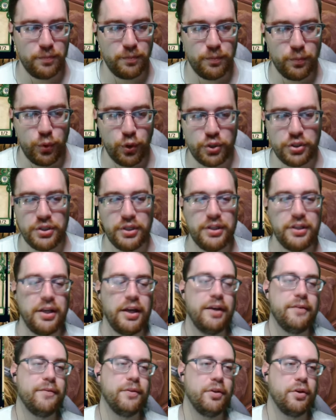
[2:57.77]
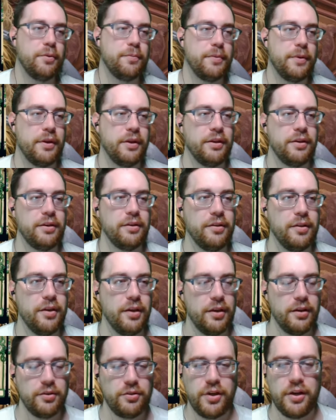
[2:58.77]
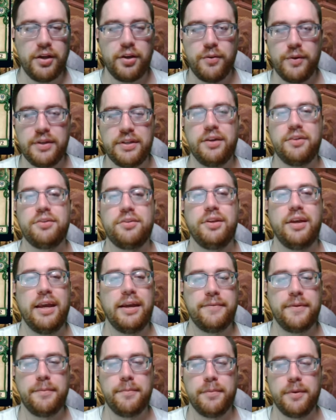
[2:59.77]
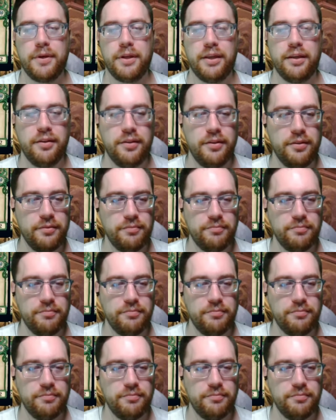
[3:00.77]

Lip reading: pushing the envelope and trying to reach out to everybody